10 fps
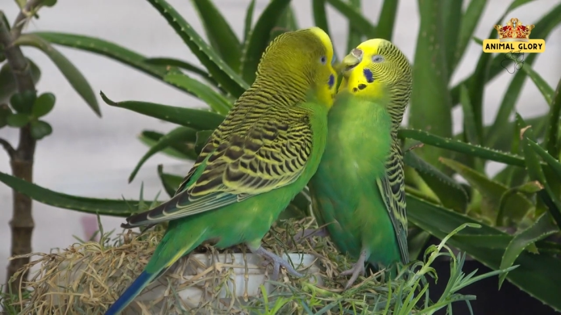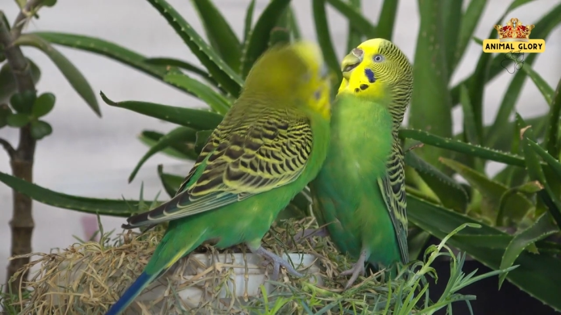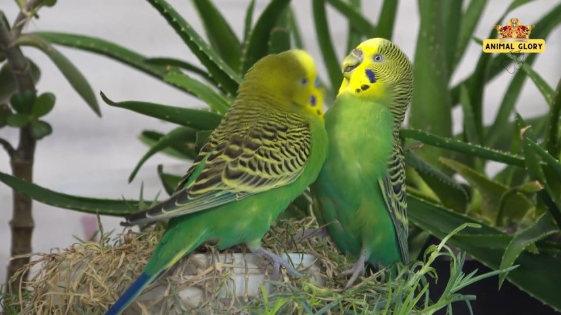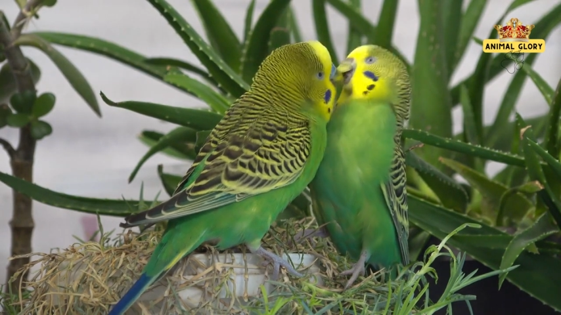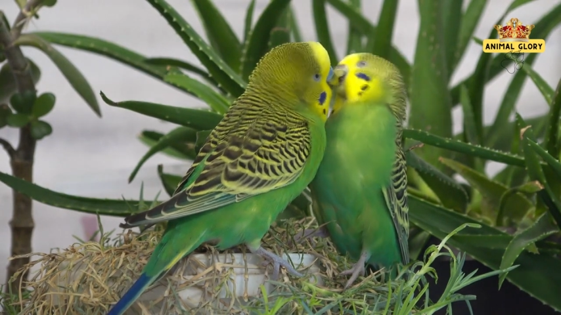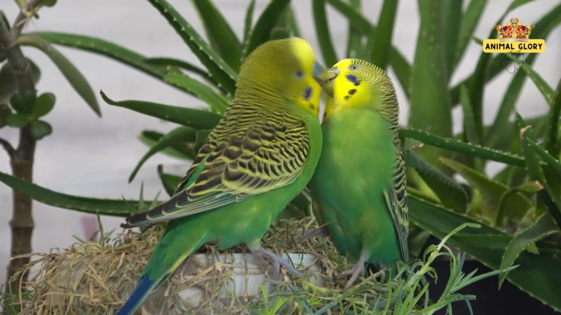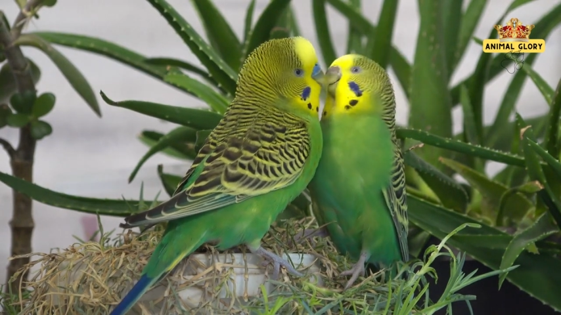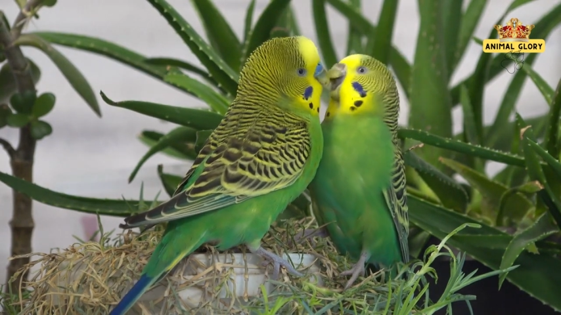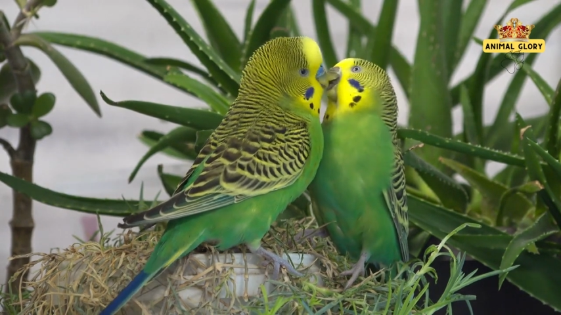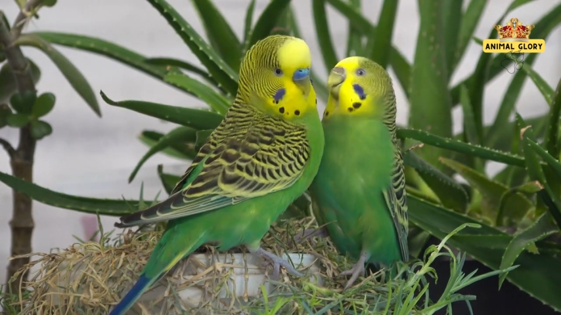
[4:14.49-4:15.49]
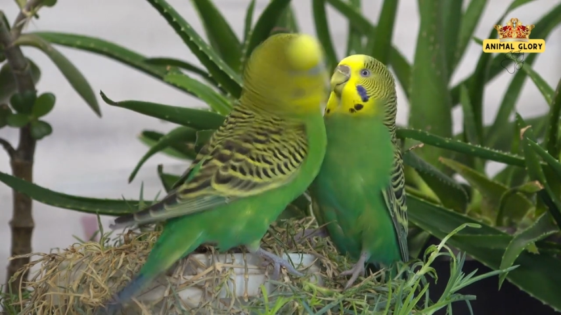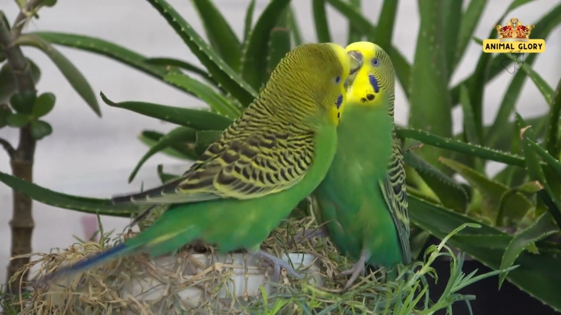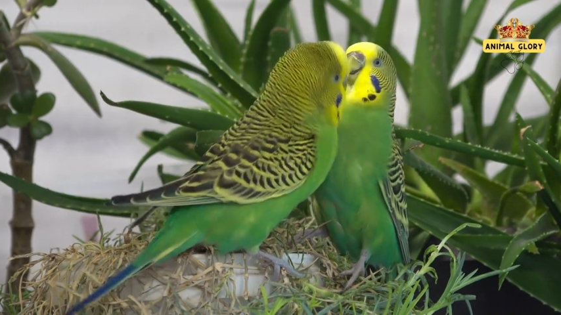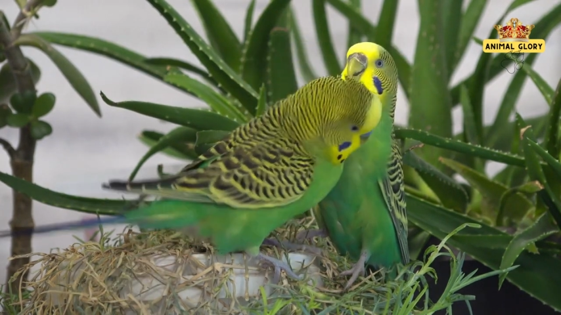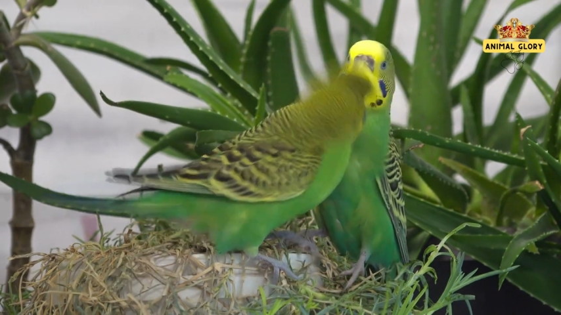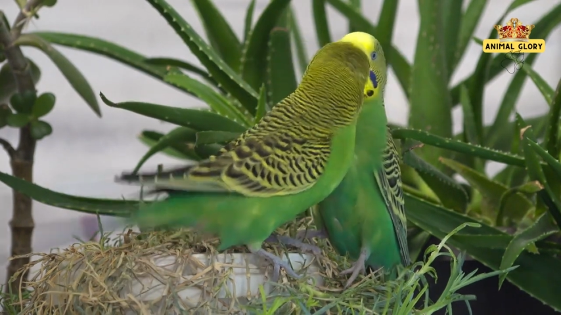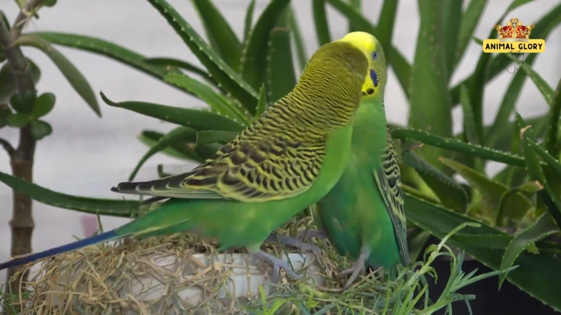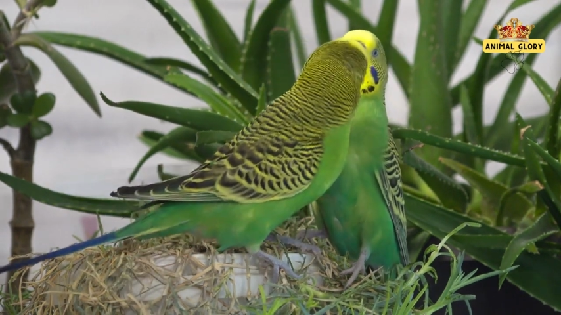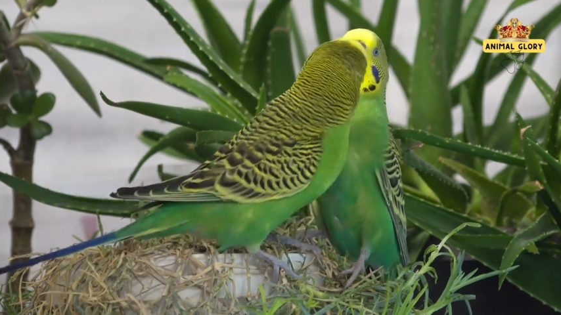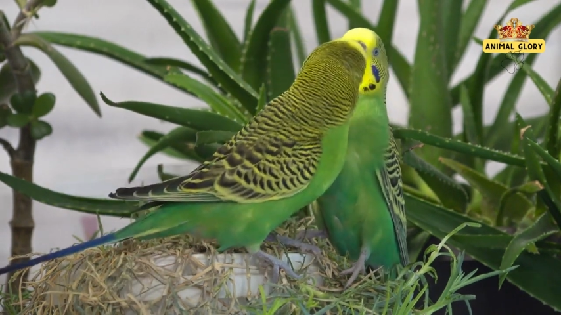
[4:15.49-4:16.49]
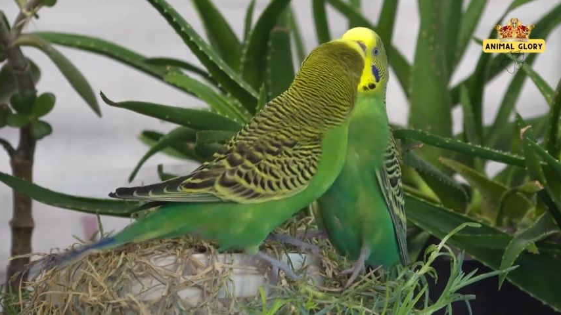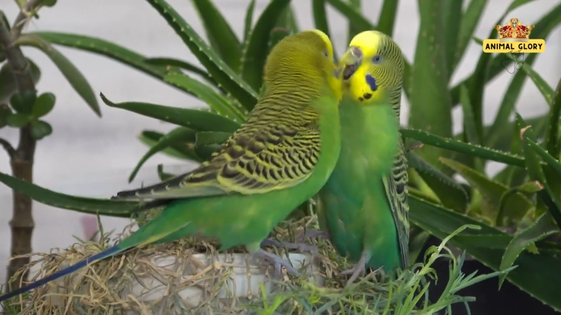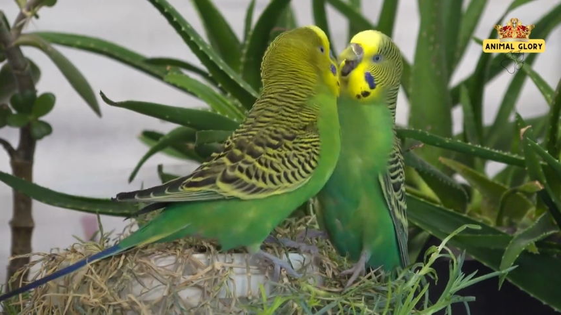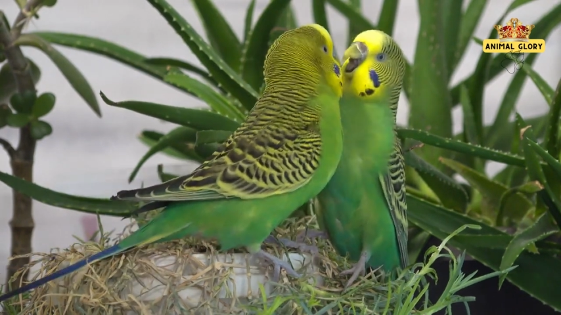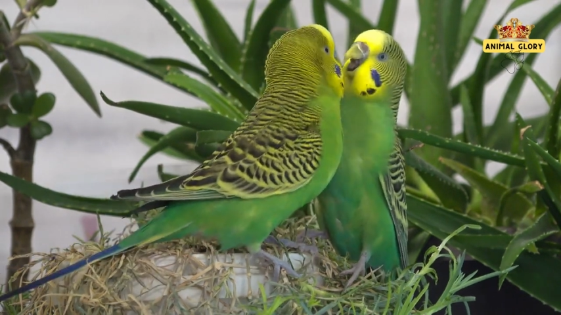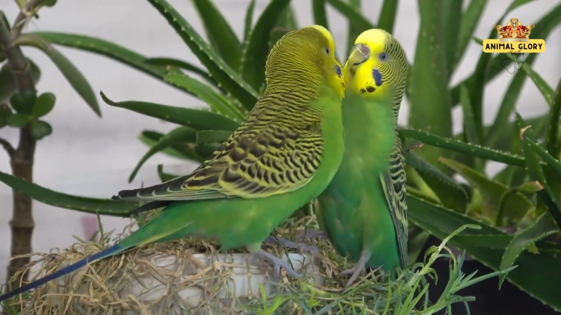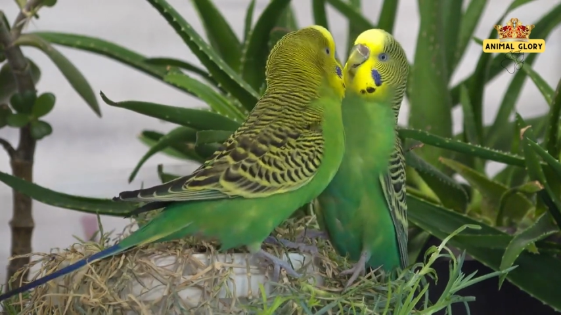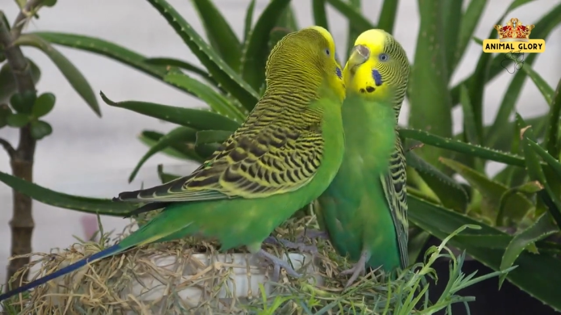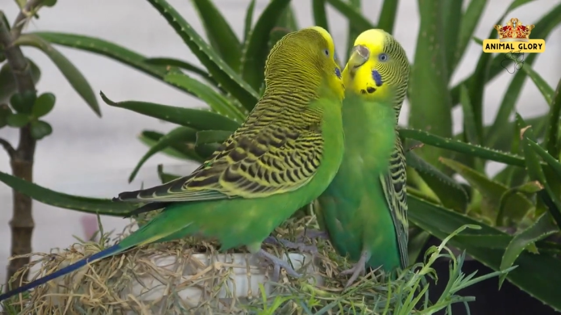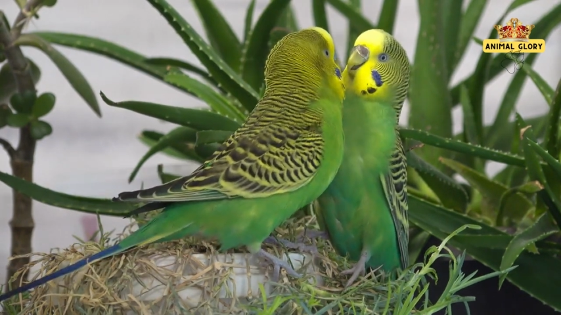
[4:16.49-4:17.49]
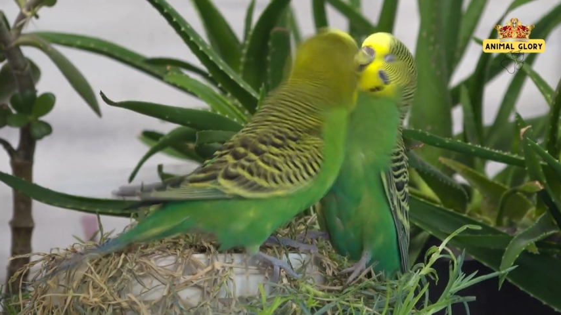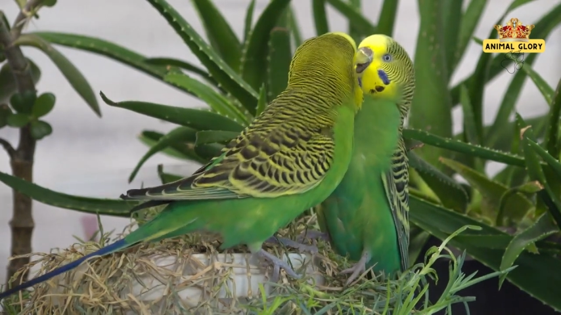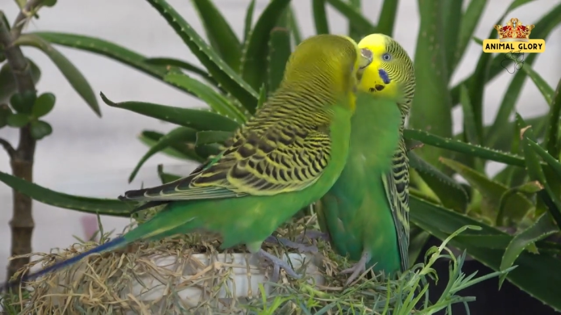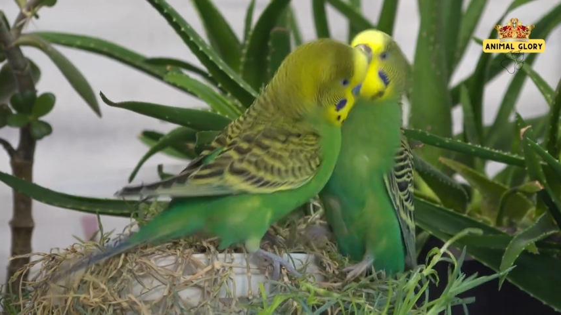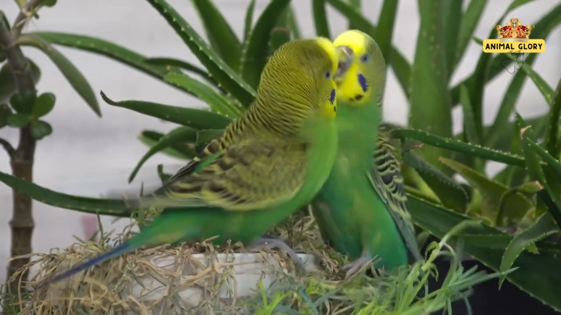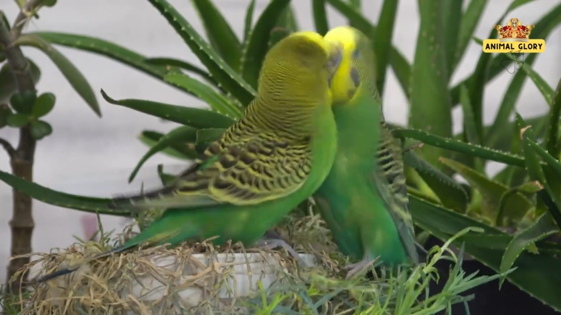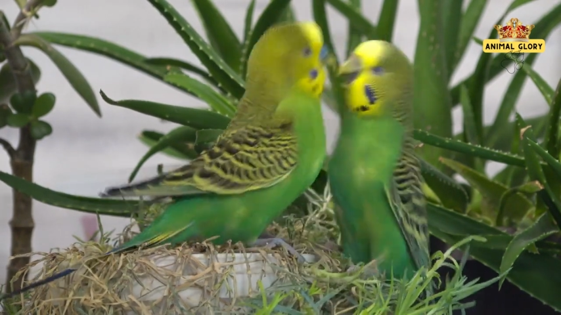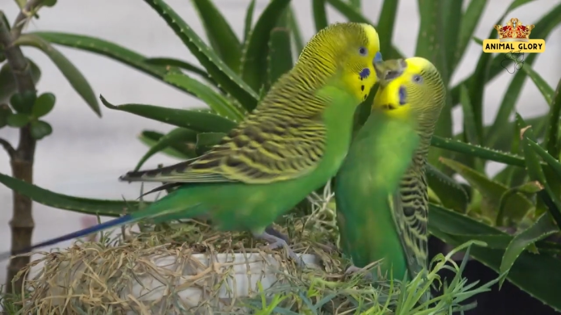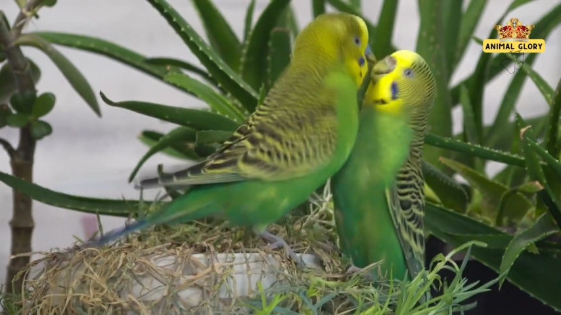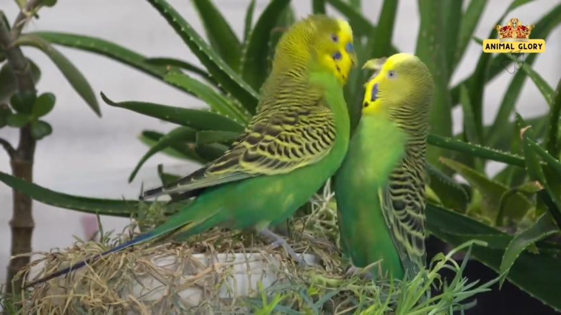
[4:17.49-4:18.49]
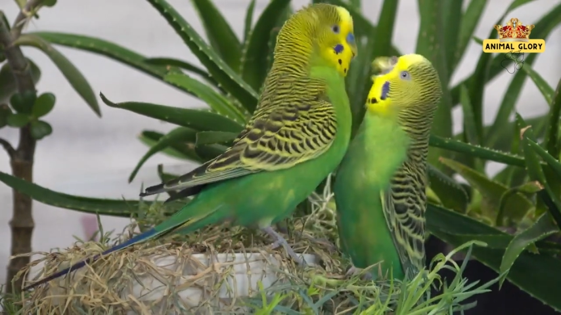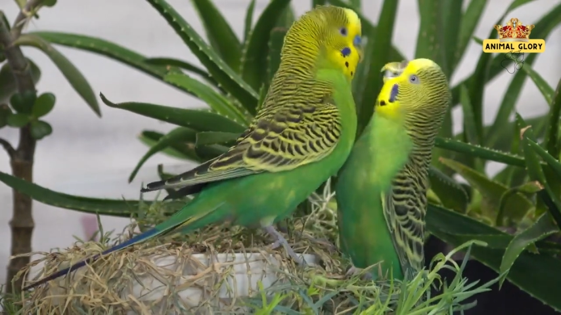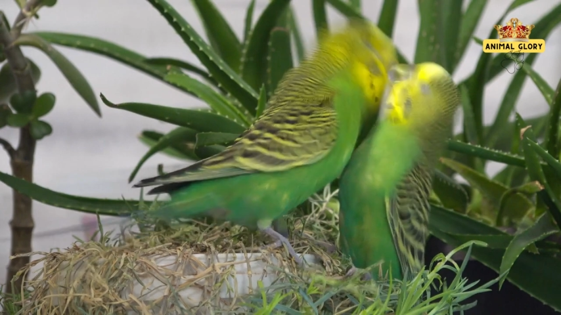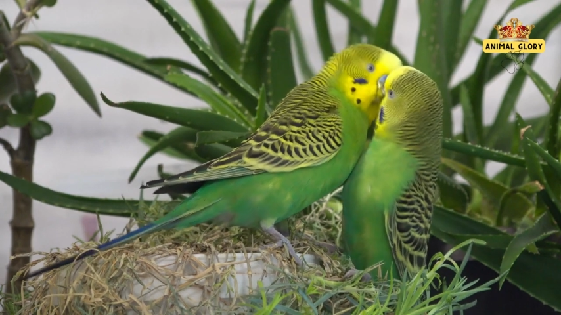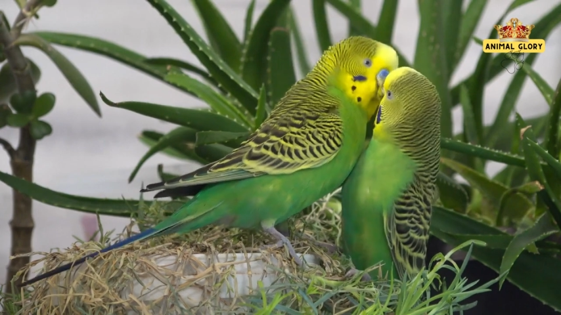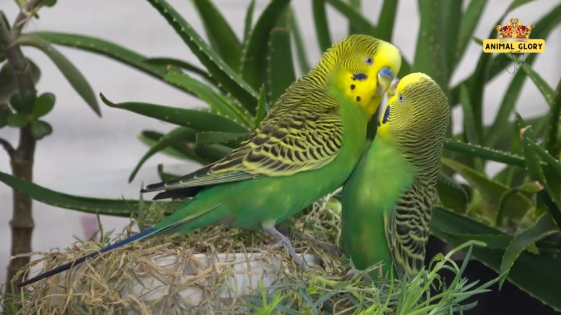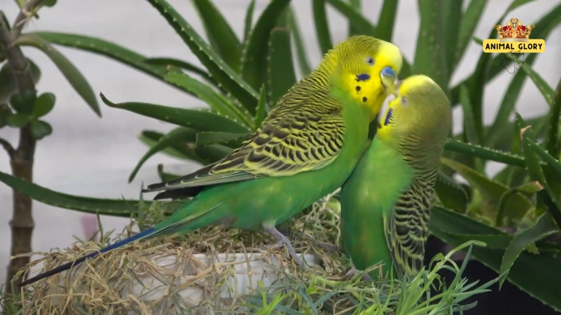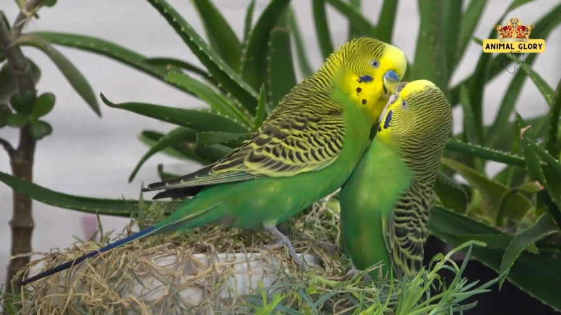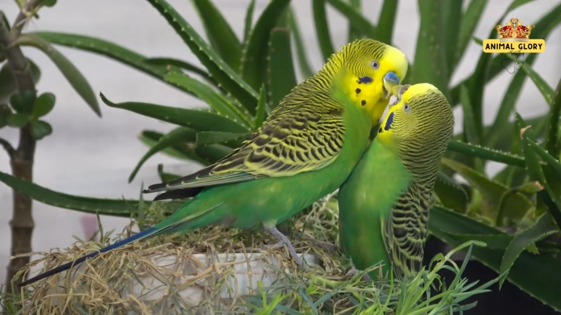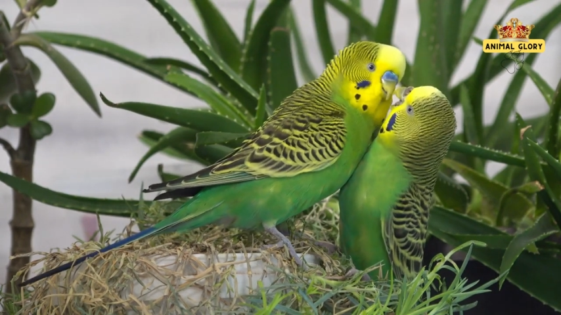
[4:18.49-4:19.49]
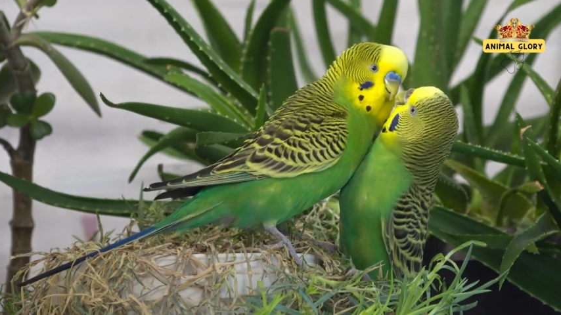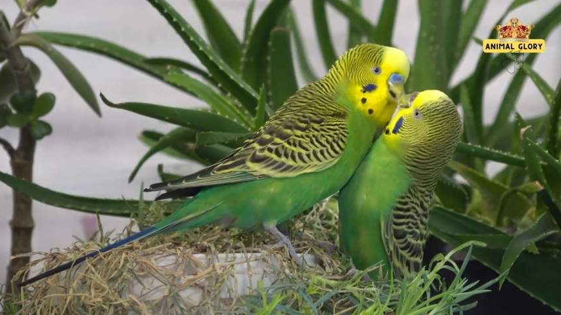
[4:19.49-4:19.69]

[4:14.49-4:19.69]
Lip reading: [unreadable: no face in view]